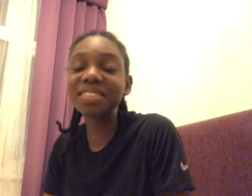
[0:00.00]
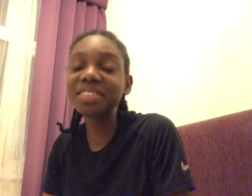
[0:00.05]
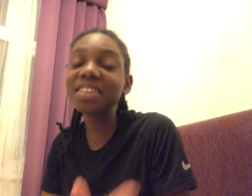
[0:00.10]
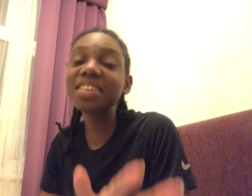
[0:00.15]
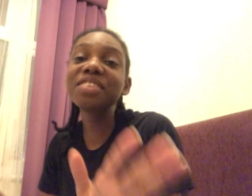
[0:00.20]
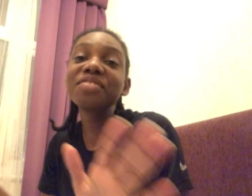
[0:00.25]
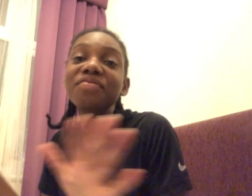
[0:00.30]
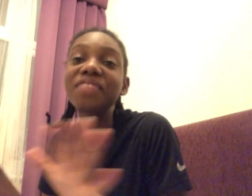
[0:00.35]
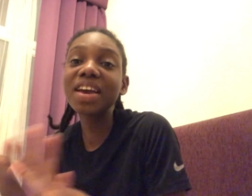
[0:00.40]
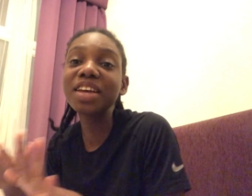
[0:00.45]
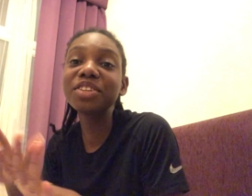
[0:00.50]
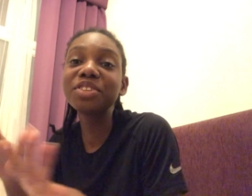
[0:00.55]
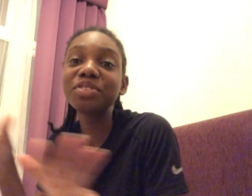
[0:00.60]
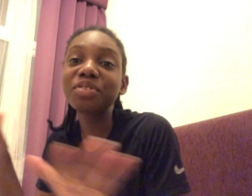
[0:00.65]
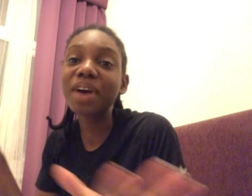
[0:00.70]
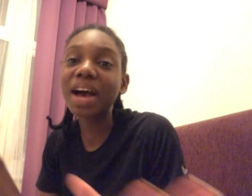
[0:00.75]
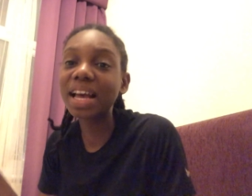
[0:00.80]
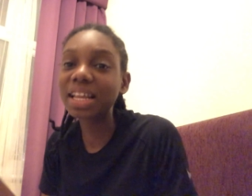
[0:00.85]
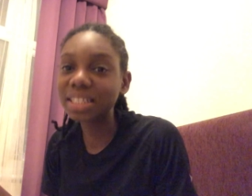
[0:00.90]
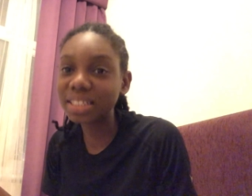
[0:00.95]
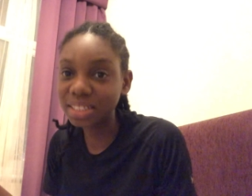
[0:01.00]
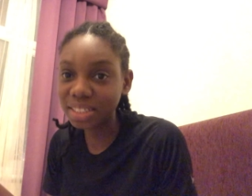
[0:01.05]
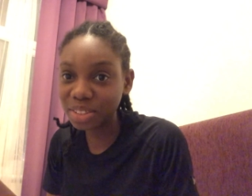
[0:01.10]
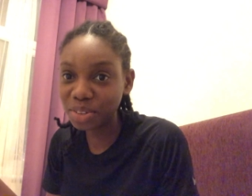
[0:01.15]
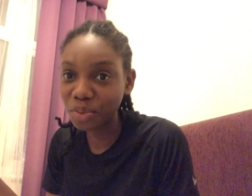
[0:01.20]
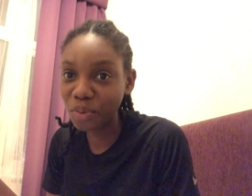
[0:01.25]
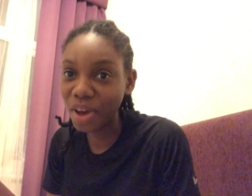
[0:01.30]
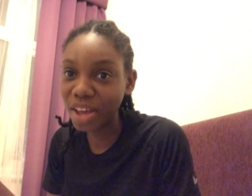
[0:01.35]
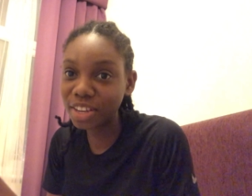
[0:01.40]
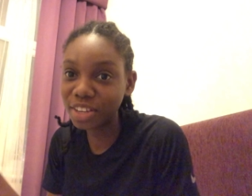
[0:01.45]
Eventually,
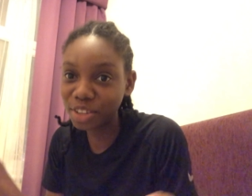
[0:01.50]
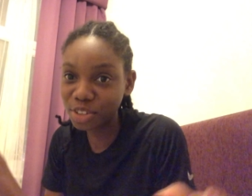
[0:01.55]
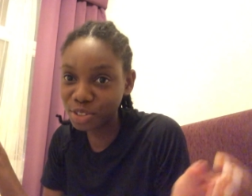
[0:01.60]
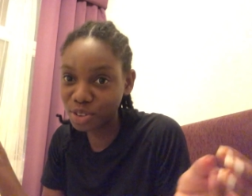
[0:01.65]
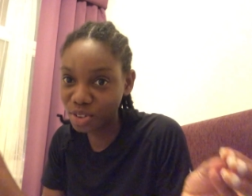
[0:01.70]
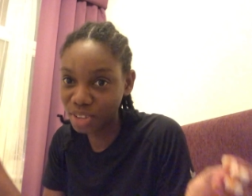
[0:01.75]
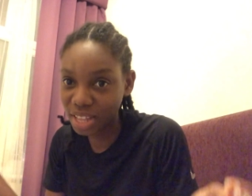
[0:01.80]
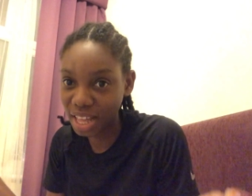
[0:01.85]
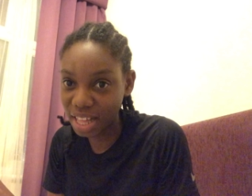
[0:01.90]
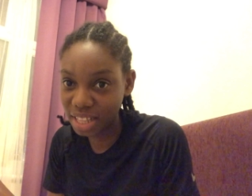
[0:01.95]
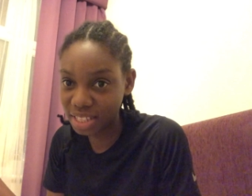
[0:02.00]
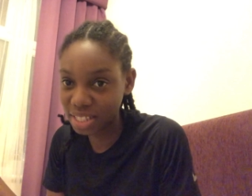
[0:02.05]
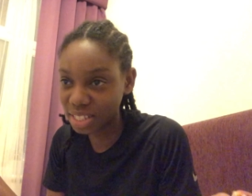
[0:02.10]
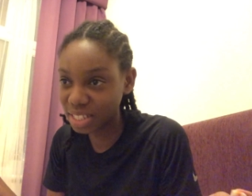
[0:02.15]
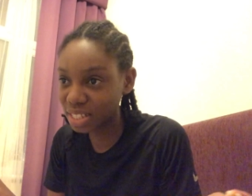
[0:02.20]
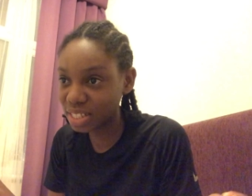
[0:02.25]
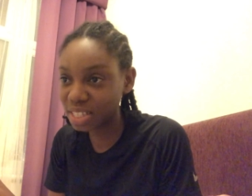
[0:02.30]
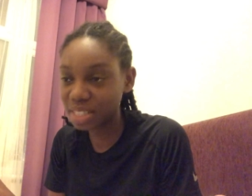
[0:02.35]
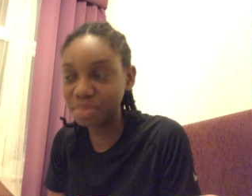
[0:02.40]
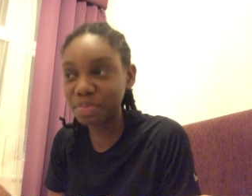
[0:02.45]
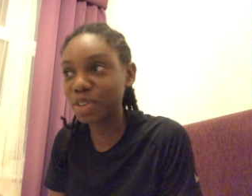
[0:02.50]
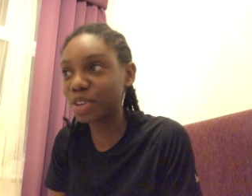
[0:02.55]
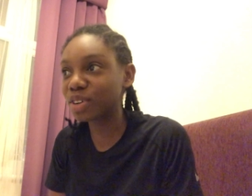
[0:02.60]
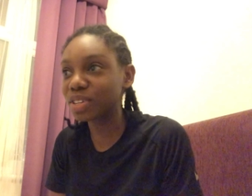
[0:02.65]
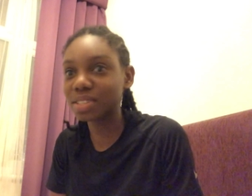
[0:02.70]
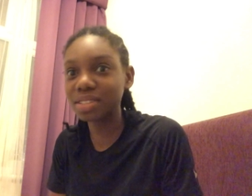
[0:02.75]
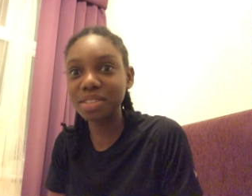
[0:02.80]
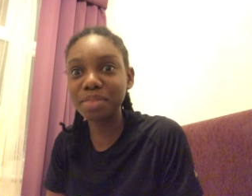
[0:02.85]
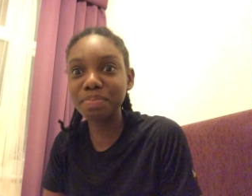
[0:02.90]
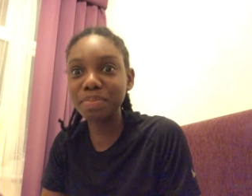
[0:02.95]
when they saw that,
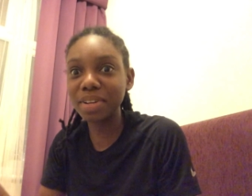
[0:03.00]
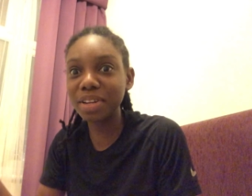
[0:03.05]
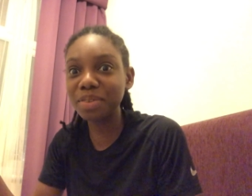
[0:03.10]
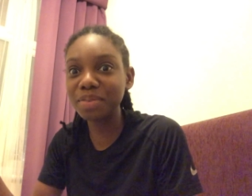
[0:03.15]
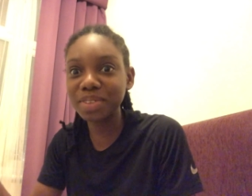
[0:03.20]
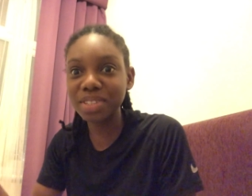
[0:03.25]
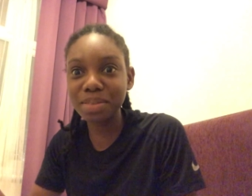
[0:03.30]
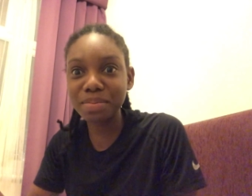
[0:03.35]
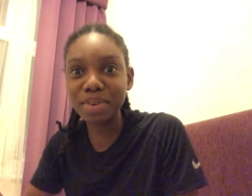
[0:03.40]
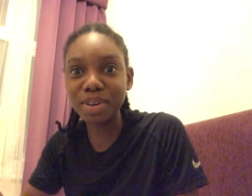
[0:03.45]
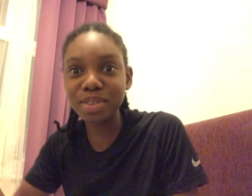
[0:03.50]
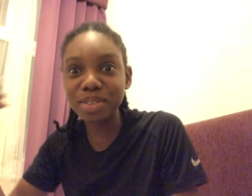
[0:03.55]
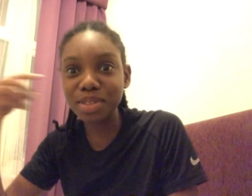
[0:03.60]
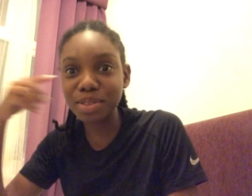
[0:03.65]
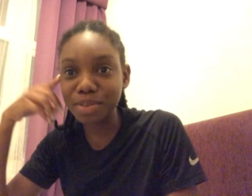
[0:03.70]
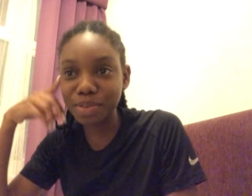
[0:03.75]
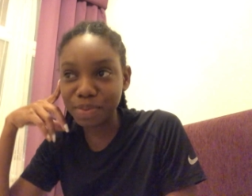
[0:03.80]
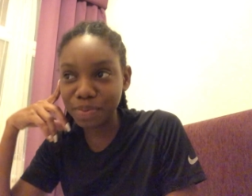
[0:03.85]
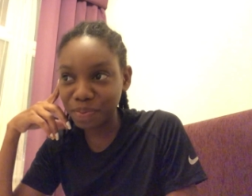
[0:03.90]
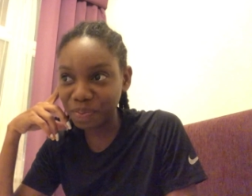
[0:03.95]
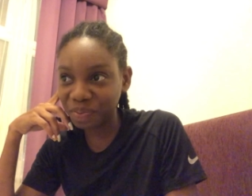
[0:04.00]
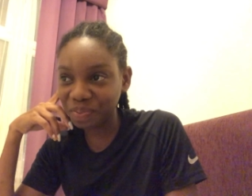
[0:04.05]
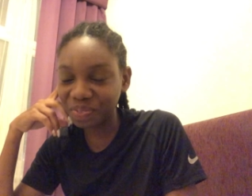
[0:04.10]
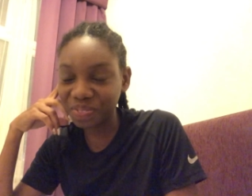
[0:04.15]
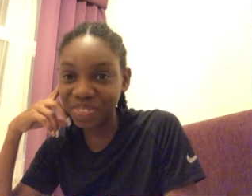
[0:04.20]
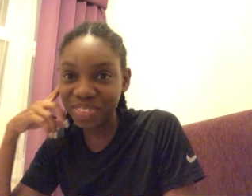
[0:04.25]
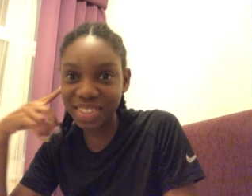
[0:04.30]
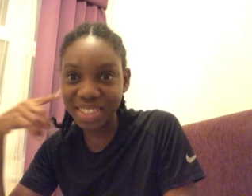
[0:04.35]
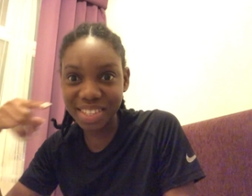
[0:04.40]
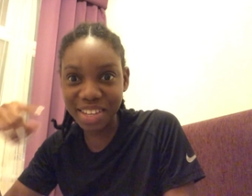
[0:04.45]
because the plane was about to
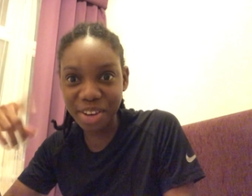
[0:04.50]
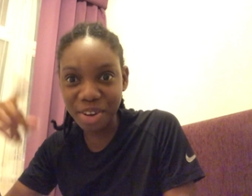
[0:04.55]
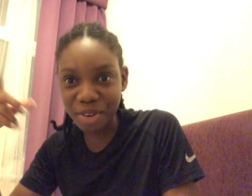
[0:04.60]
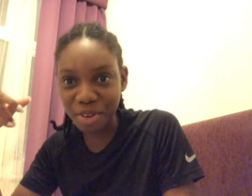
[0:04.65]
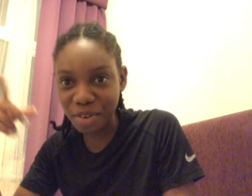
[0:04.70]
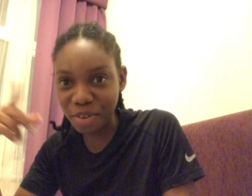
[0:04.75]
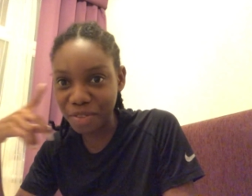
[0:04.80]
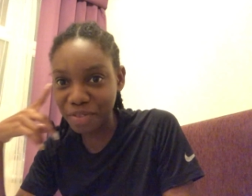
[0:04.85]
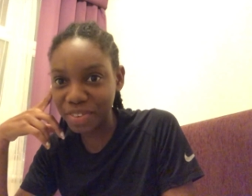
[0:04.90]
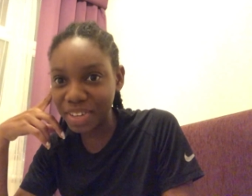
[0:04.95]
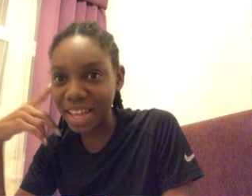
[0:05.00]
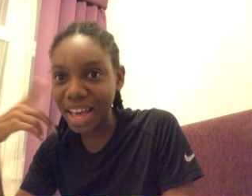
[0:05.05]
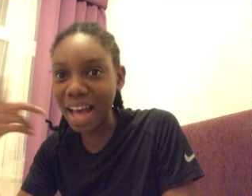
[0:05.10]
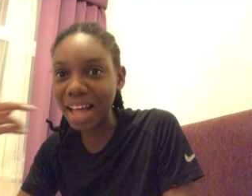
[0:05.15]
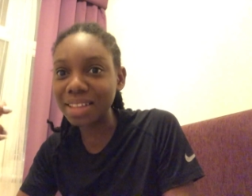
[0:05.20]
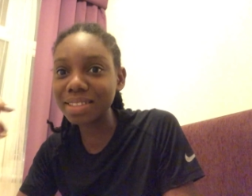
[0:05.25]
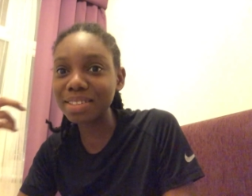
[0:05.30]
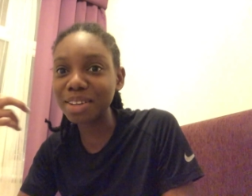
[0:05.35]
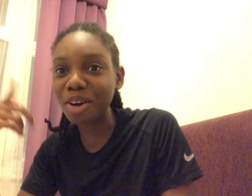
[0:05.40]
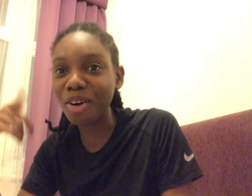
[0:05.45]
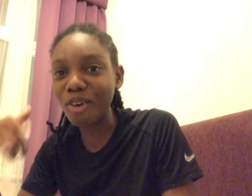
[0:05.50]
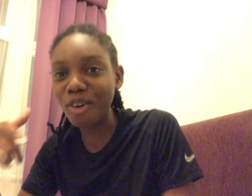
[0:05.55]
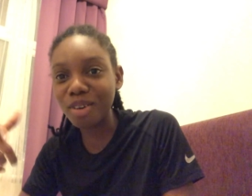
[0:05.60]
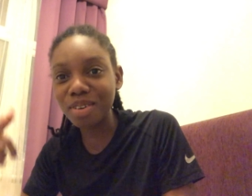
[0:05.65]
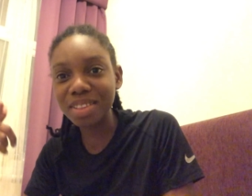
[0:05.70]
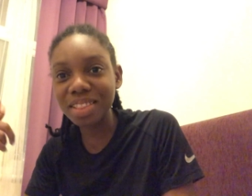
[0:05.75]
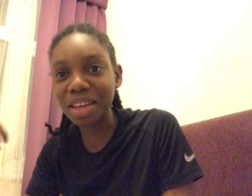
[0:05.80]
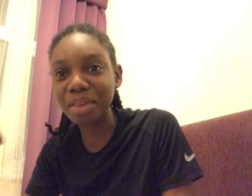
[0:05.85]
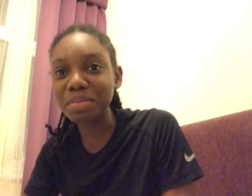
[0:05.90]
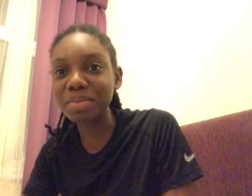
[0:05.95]
take off, they had to call
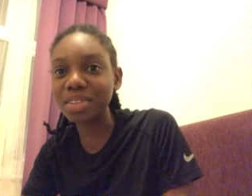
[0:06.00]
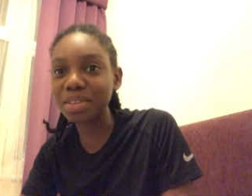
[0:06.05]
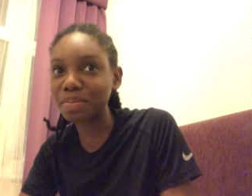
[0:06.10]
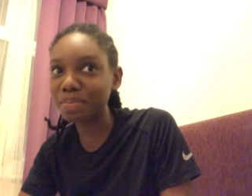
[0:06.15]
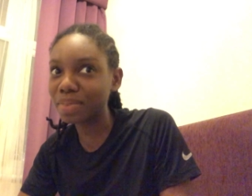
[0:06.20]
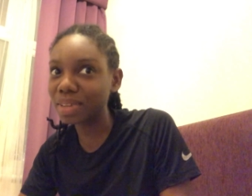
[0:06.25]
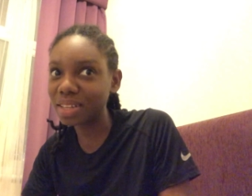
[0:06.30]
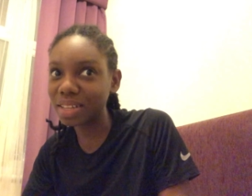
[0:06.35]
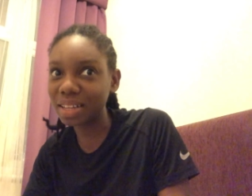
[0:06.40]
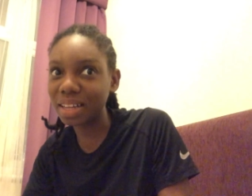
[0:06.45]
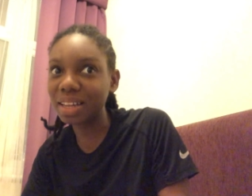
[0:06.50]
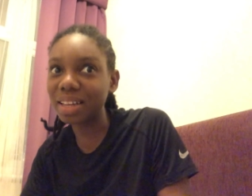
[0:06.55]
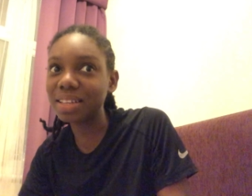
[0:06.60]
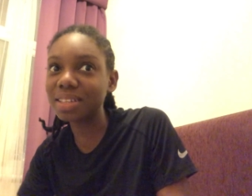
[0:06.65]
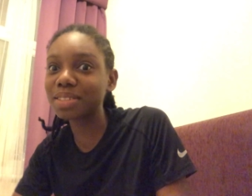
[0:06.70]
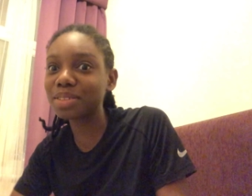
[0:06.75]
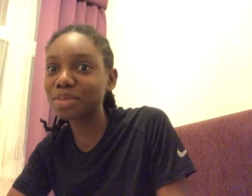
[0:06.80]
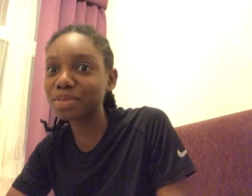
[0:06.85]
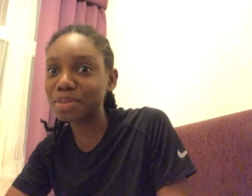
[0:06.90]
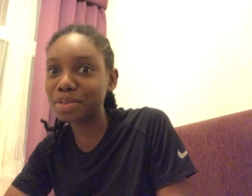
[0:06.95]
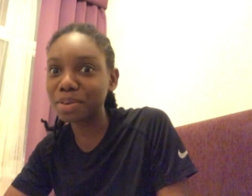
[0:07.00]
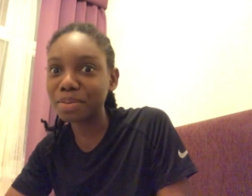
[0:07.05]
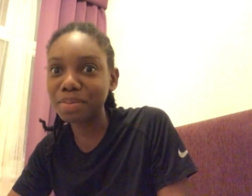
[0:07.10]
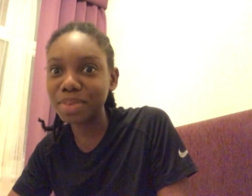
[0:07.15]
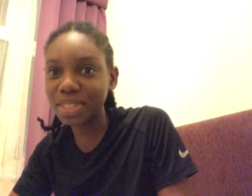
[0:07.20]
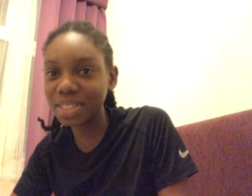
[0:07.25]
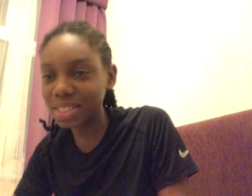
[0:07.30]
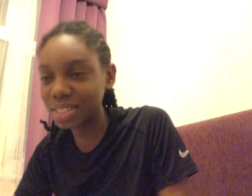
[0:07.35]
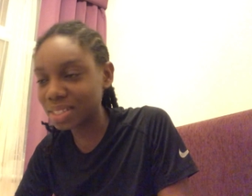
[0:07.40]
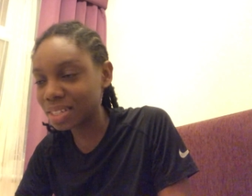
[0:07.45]
them in the plane that there's still
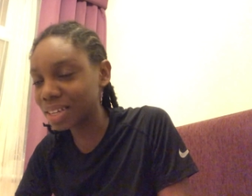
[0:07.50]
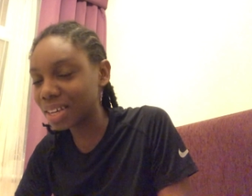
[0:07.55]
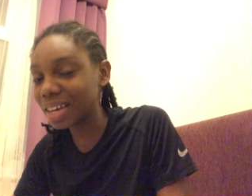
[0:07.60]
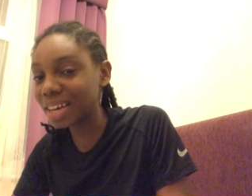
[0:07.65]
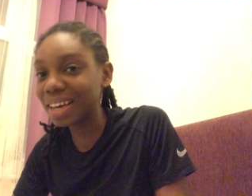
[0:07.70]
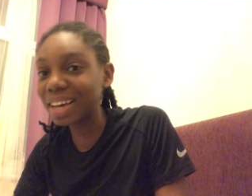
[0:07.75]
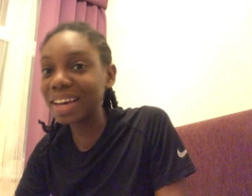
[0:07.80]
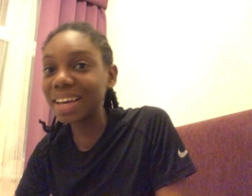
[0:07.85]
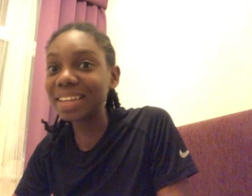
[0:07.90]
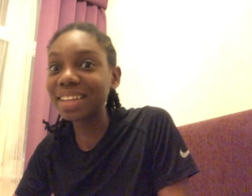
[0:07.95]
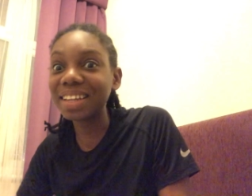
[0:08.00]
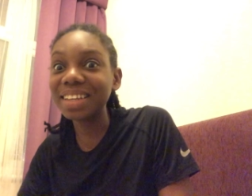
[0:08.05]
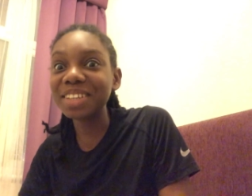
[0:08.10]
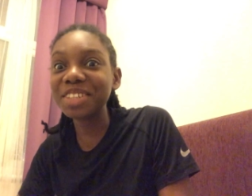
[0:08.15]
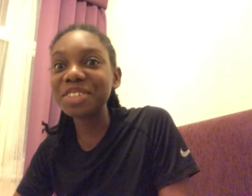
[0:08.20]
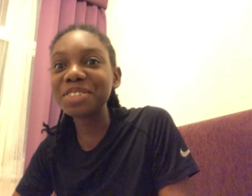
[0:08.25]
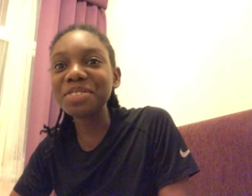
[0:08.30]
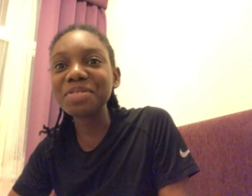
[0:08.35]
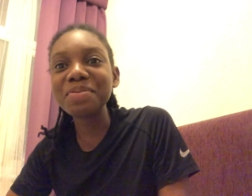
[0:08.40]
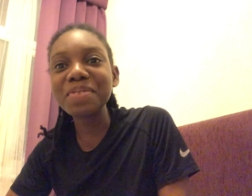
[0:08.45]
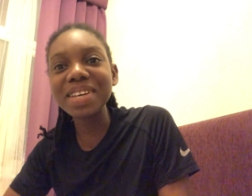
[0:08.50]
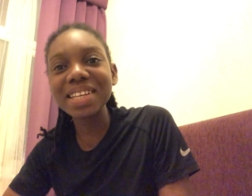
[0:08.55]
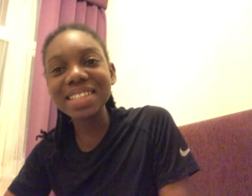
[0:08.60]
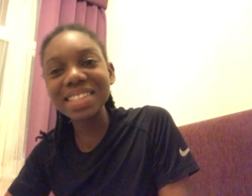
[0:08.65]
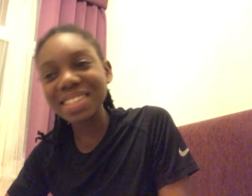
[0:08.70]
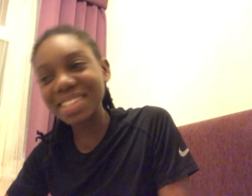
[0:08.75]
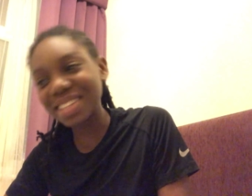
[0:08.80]
somebody, that they should wait.